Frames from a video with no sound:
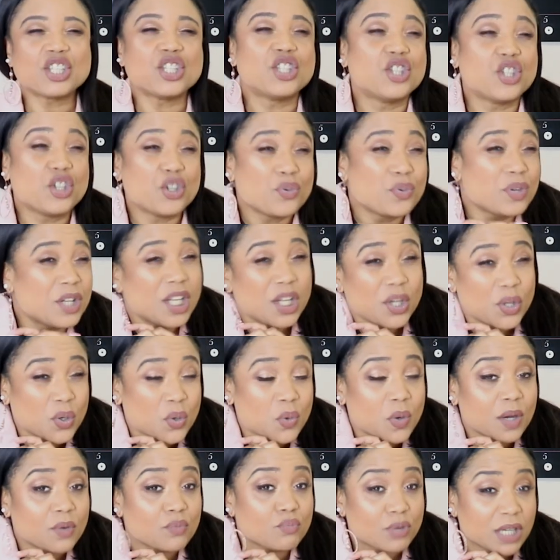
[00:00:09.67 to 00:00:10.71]
Do
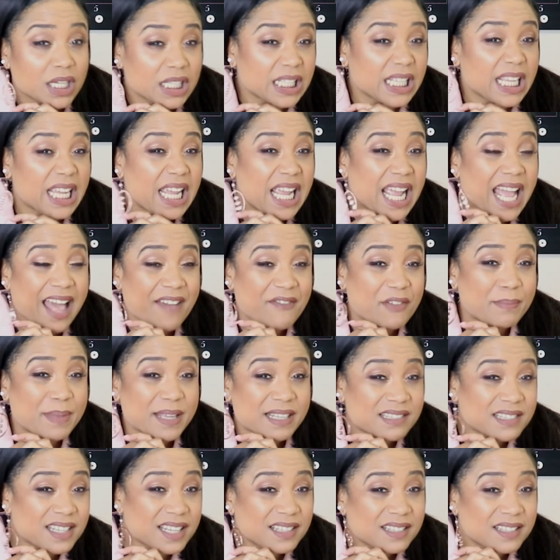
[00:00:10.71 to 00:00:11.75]
you really have a
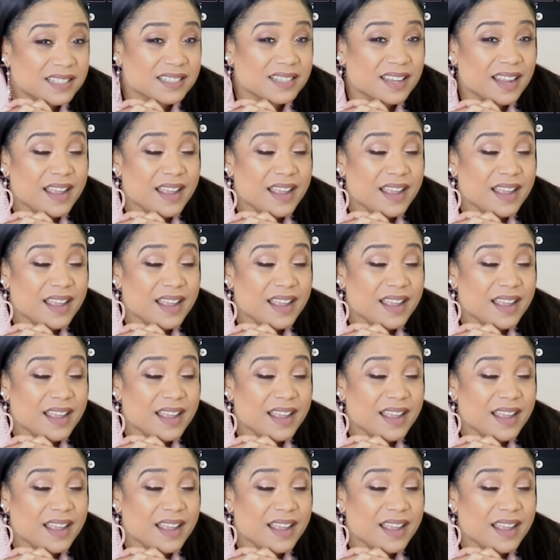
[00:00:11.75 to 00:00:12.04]
business?